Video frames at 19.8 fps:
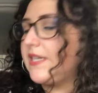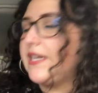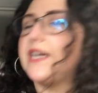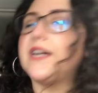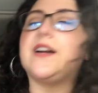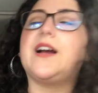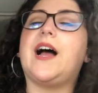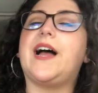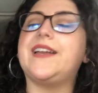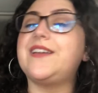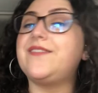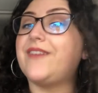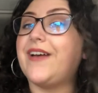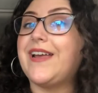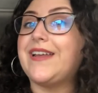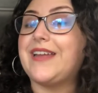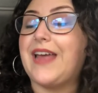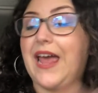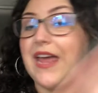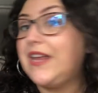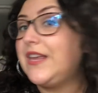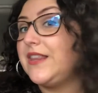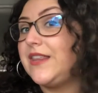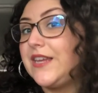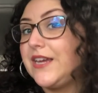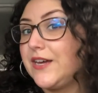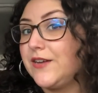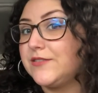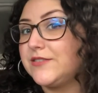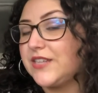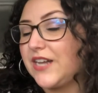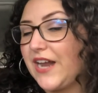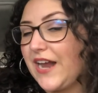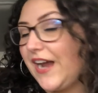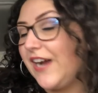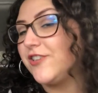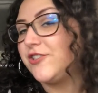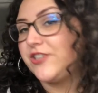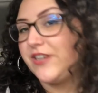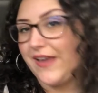there. I didn't find anything else that
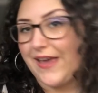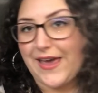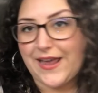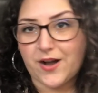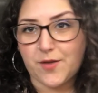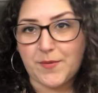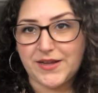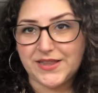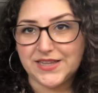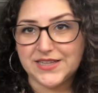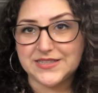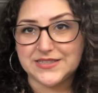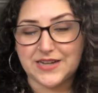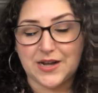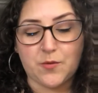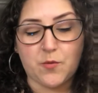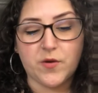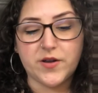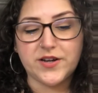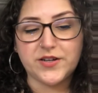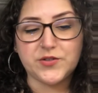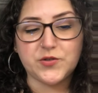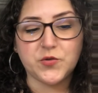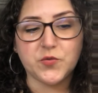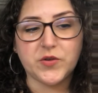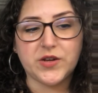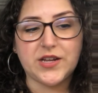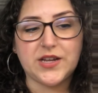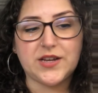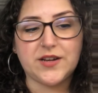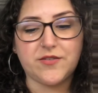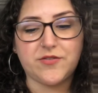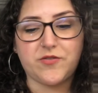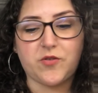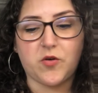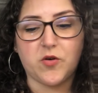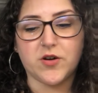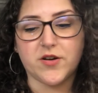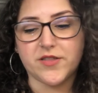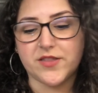I actually had on my list that I wanted to read
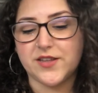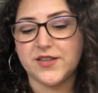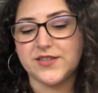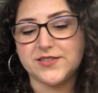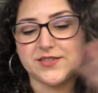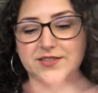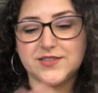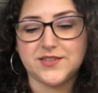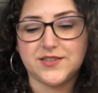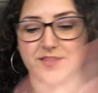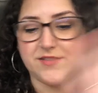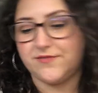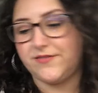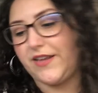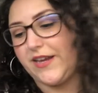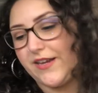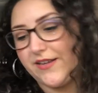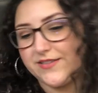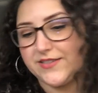for this uh, like